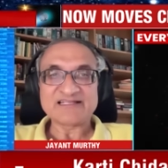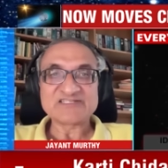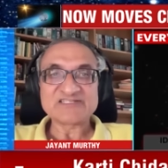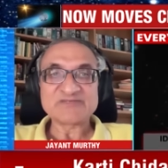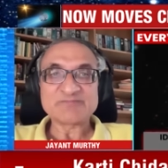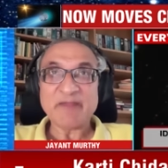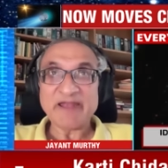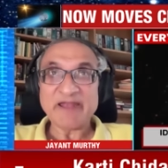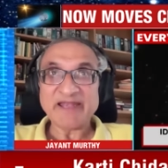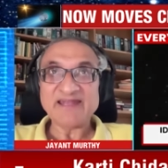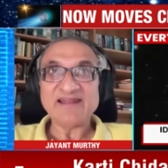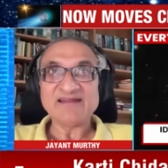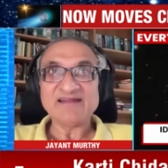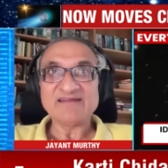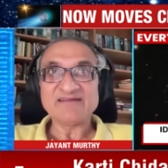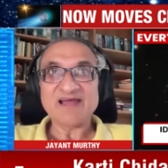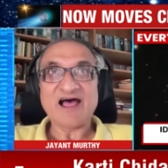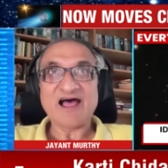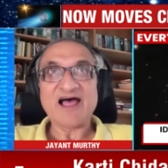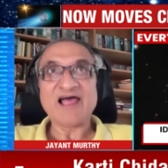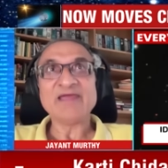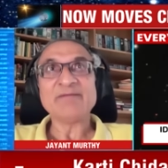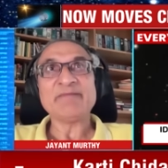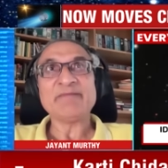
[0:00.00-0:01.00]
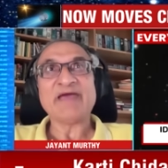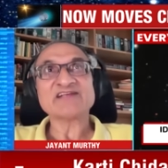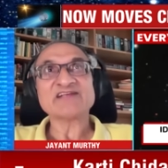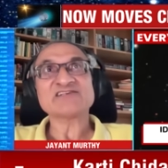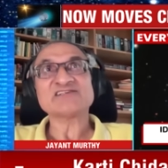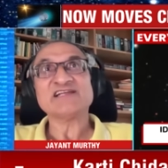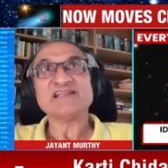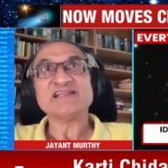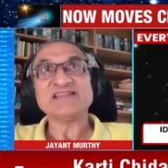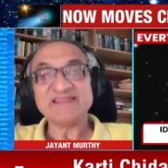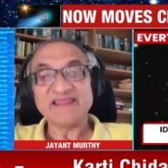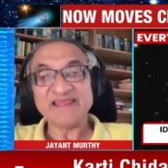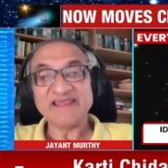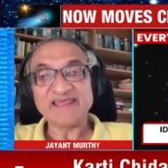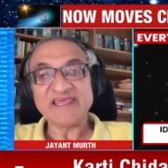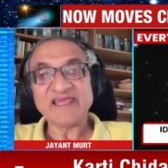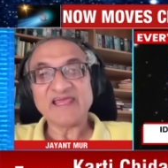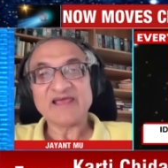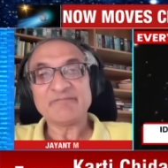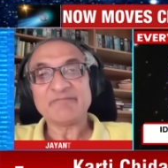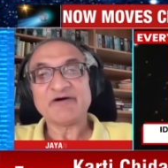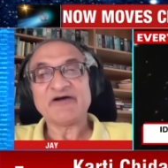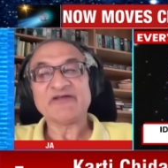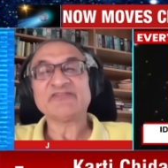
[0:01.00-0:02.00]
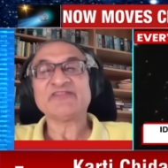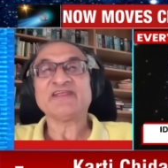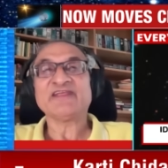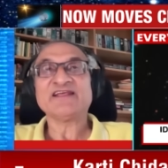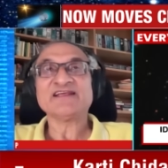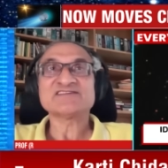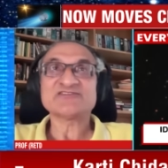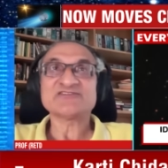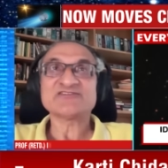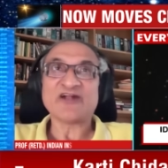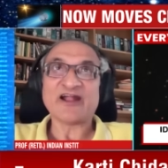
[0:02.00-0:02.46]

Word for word: spending time actually thinking about things,